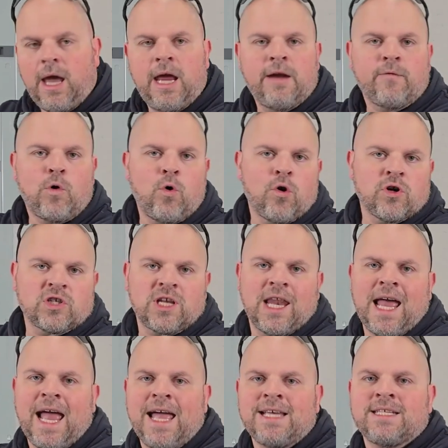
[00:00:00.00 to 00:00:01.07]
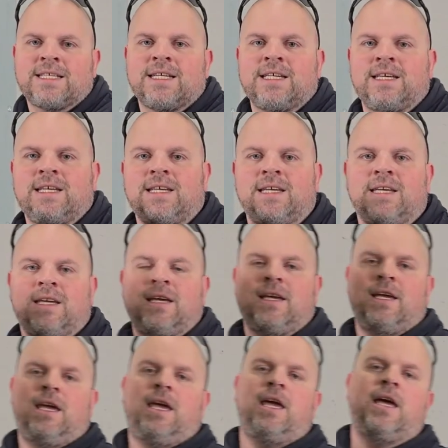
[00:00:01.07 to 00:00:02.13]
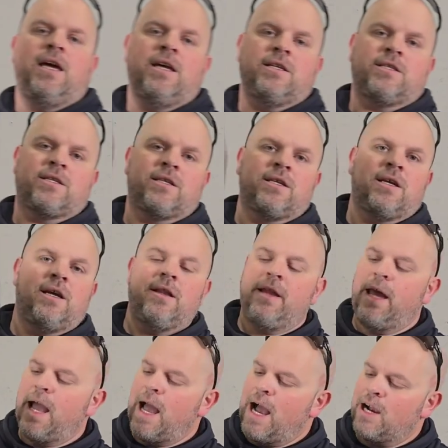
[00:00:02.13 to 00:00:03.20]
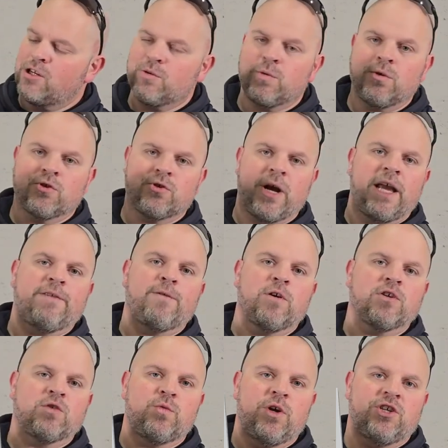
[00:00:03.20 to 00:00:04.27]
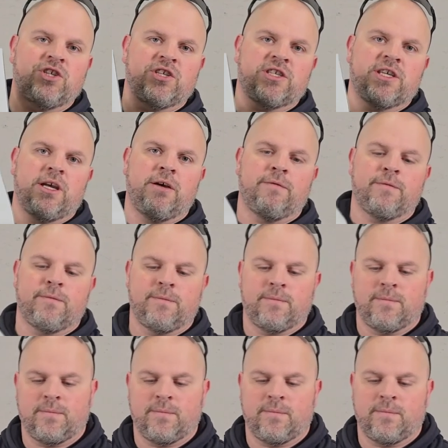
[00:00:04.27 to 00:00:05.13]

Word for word: And of course, last is the actual transfer switch itself.